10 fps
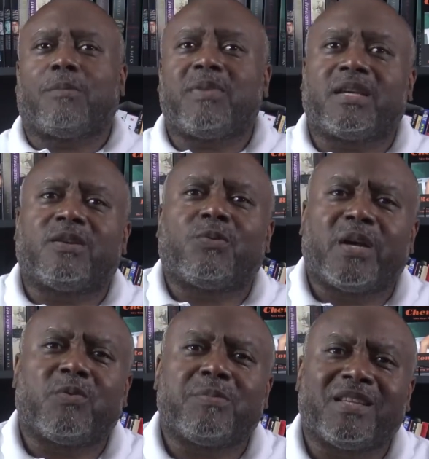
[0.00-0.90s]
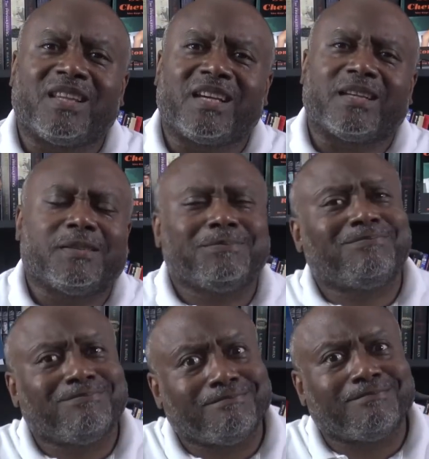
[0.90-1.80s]
I'm big in the way women like,
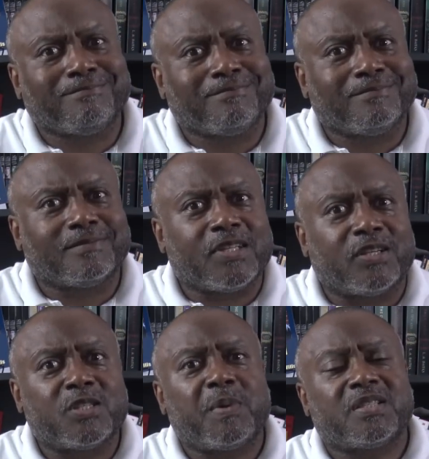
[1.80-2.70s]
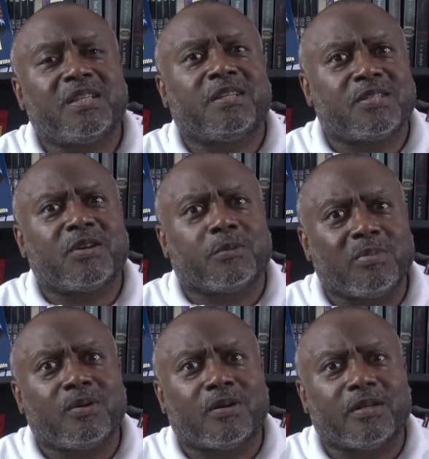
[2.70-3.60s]
uh, especially in a certain
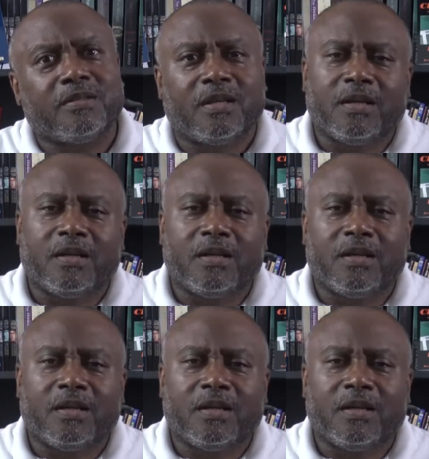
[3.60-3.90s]
part.